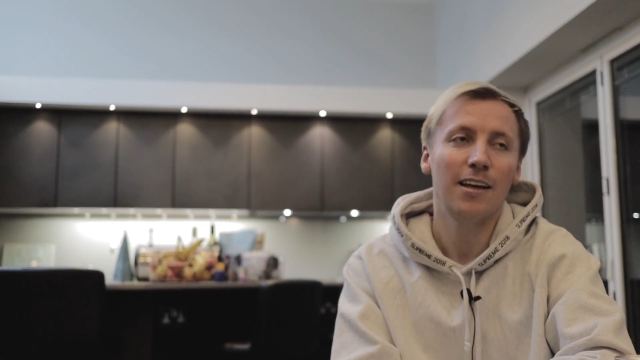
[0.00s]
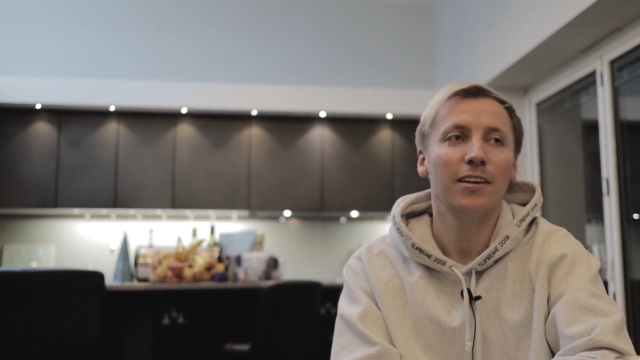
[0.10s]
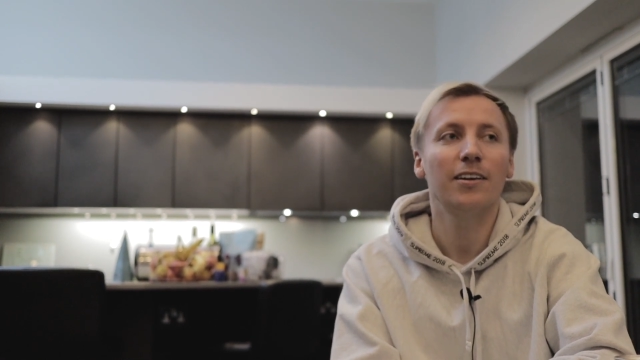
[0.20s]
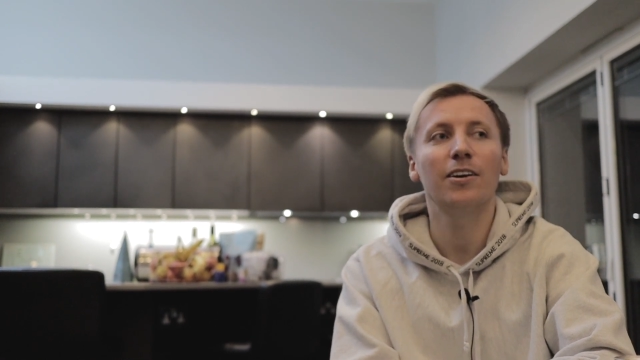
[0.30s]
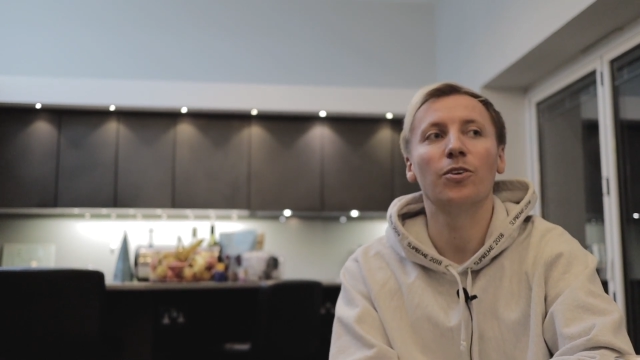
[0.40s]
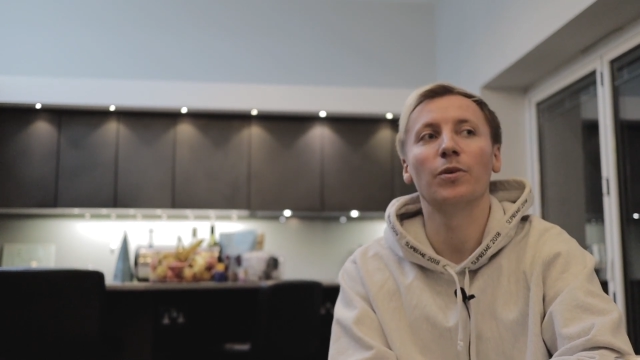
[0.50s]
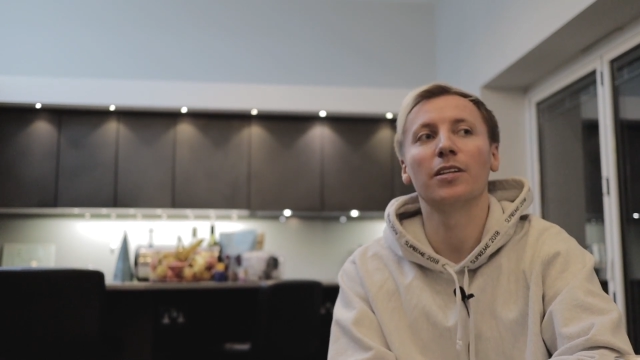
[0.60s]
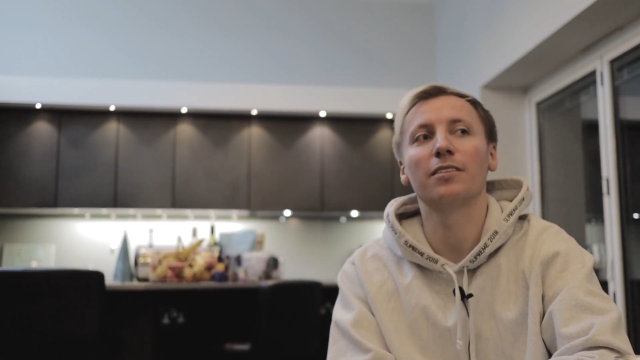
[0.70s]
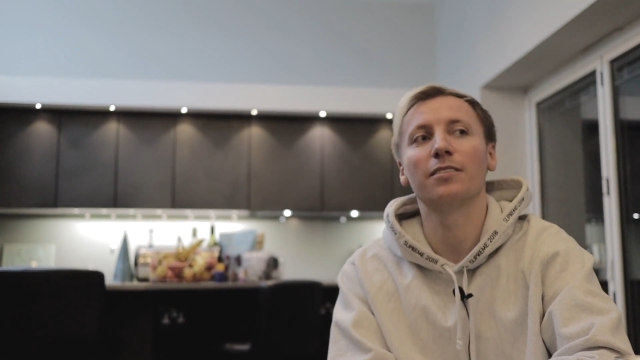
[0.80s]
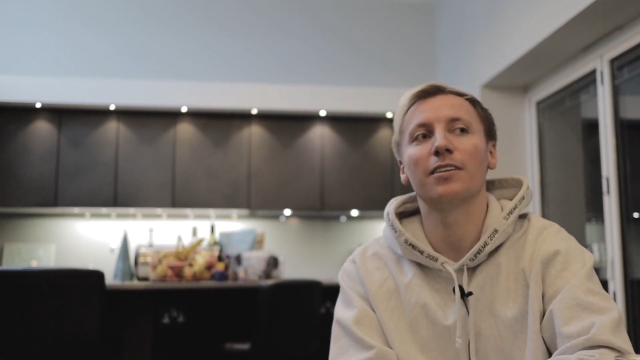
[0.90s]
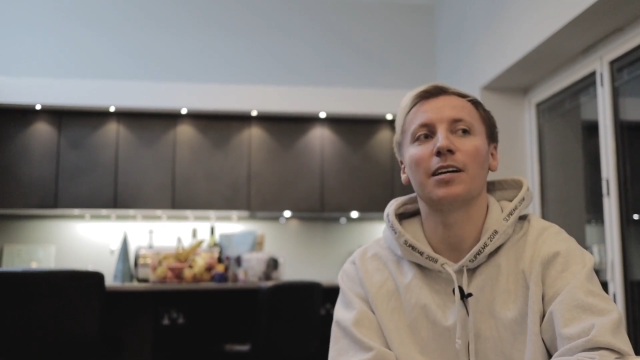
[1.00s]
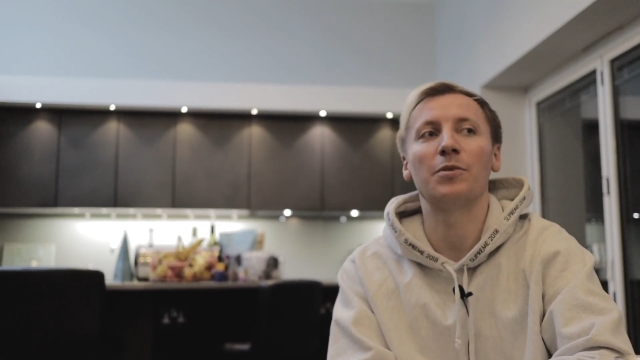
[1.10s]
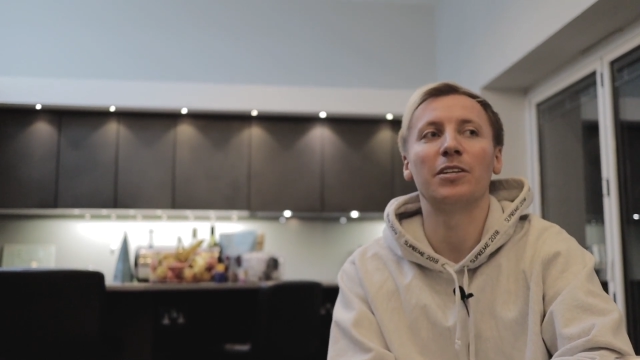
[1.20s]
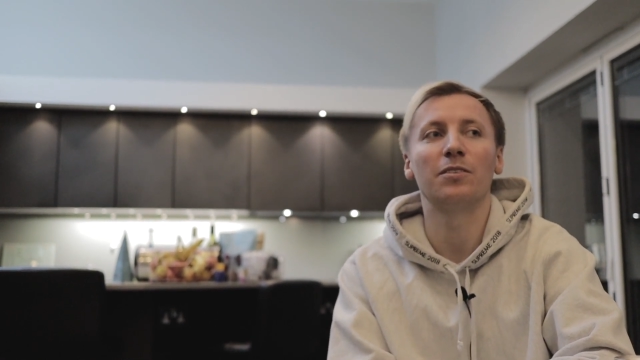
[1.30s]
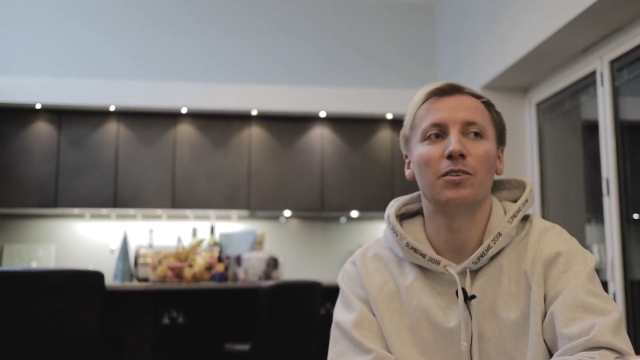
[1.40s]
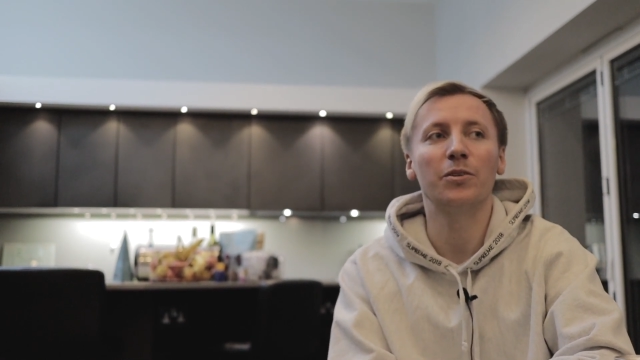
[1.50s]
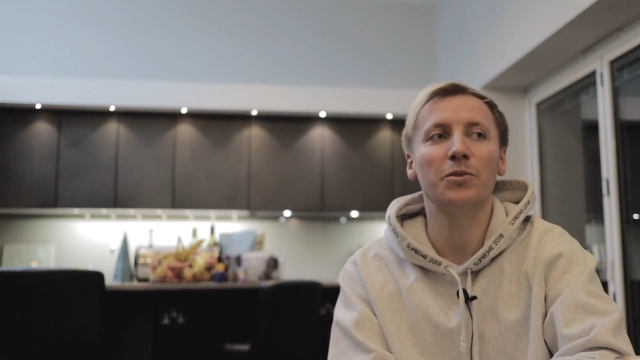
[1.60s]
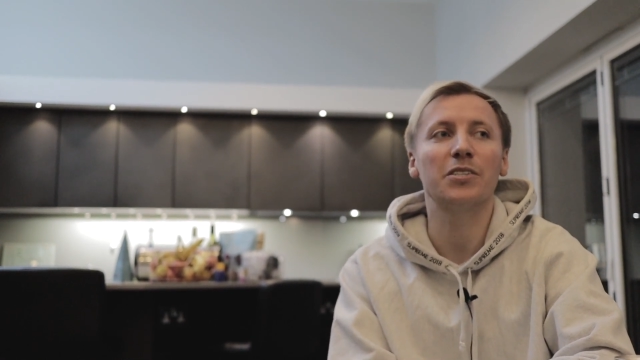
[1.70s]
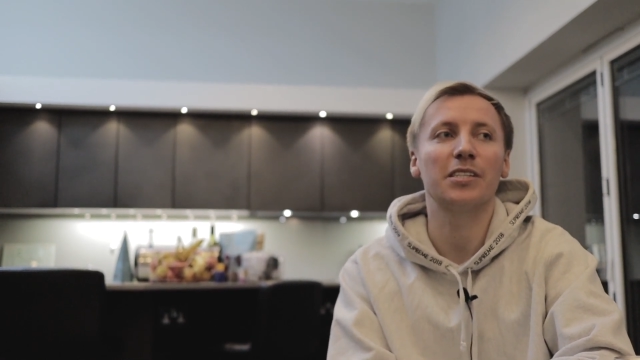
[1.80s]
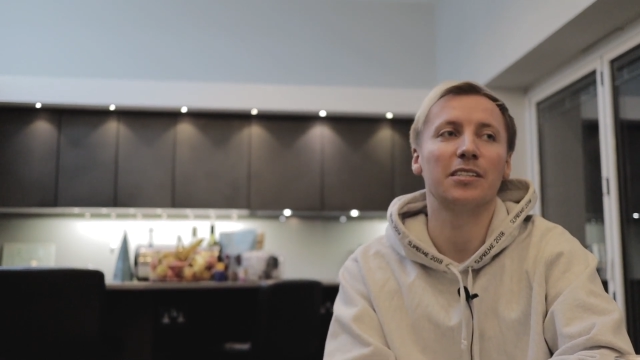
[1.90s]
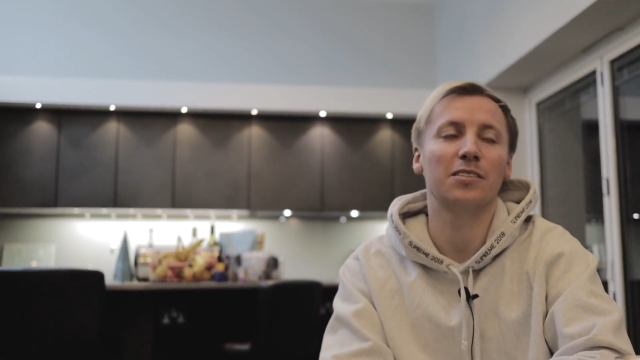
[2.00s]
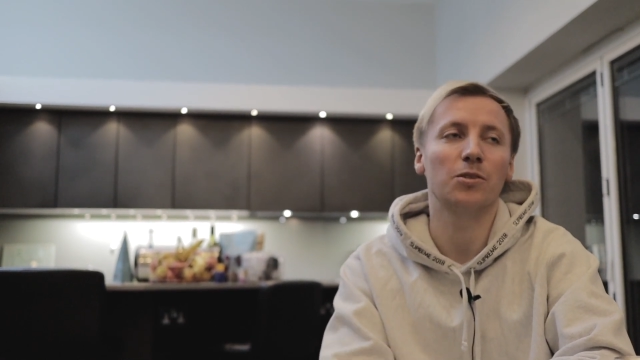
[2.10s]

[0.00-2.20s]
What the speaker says: No, well, I mean, losing is